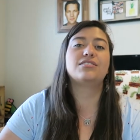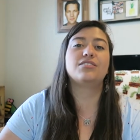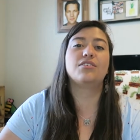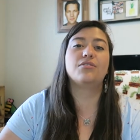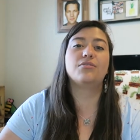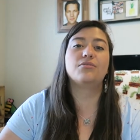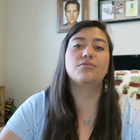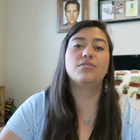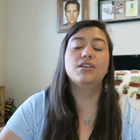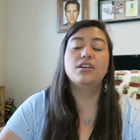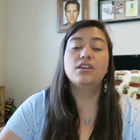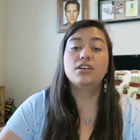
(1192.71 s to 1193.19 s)

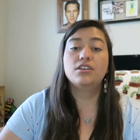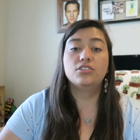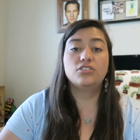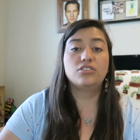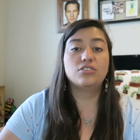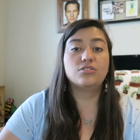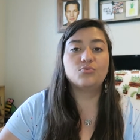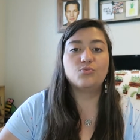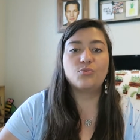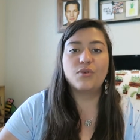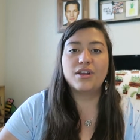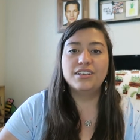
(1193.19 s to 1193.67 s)
So
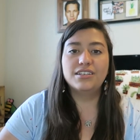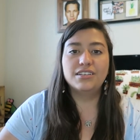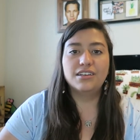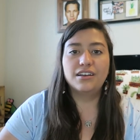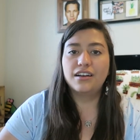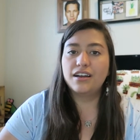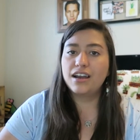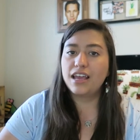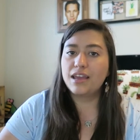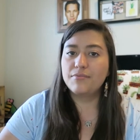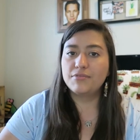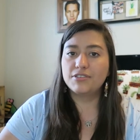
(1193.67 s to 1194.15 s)
just rent it
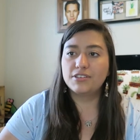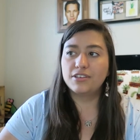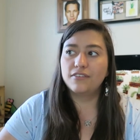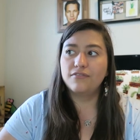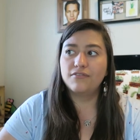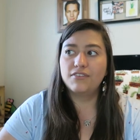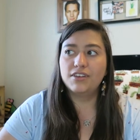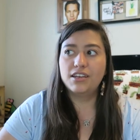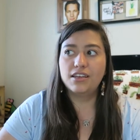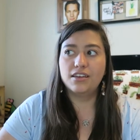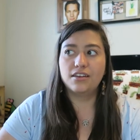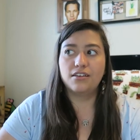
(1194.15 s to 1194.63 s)
on
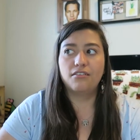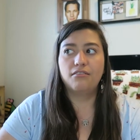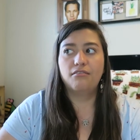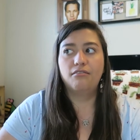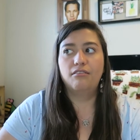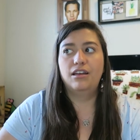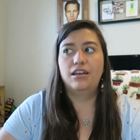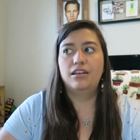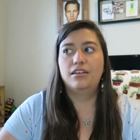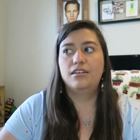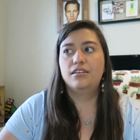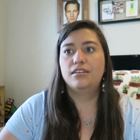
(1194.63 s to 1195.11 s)
Amazon Video.
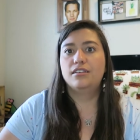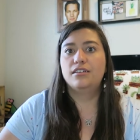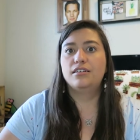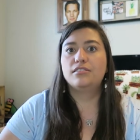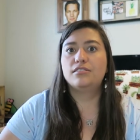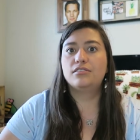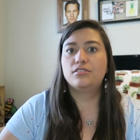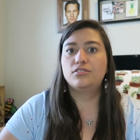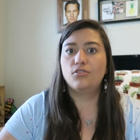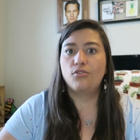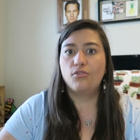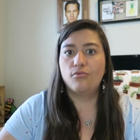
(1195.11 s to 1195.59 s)

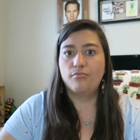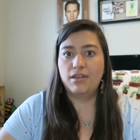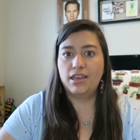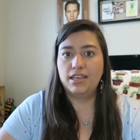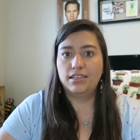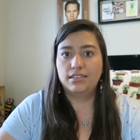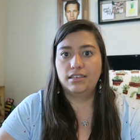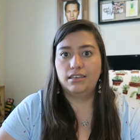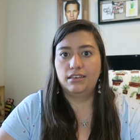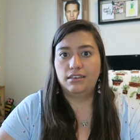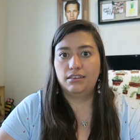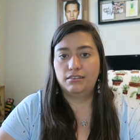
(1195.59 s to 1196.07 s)
It's so
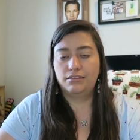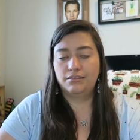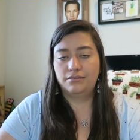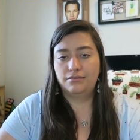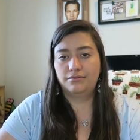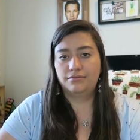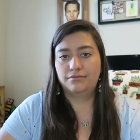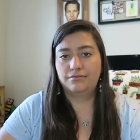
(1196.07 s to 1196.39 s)
amazing.